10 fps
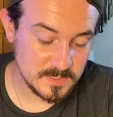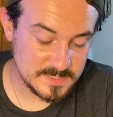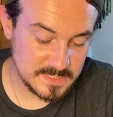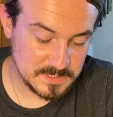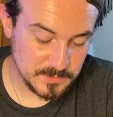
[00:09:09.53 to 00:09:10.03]

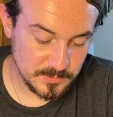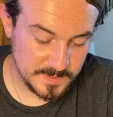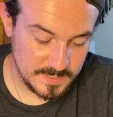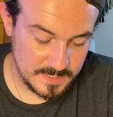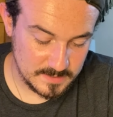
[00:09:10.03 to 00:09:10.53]
accessory we
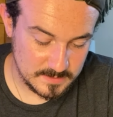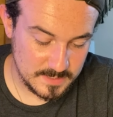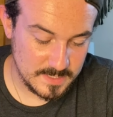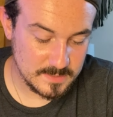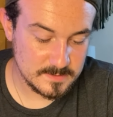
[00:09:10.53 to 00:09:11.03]
get
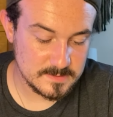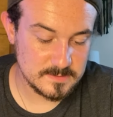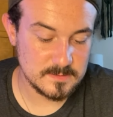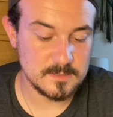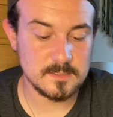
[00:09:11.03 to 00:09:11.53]

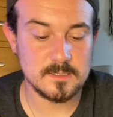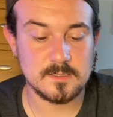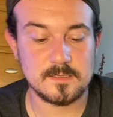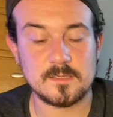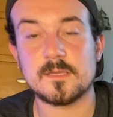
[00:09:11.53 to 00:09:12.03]
is
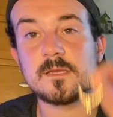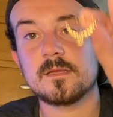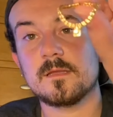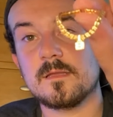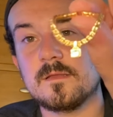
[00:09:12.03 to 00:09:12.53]

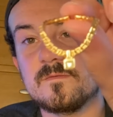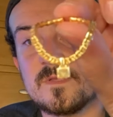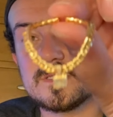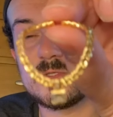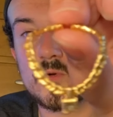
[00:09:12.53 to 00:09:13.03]

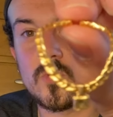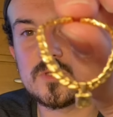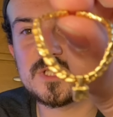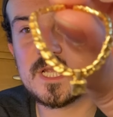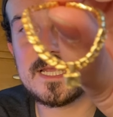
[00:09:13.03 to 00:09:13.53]
this gold
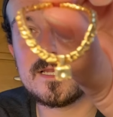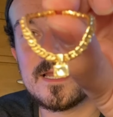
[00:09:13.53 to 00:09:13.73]
chain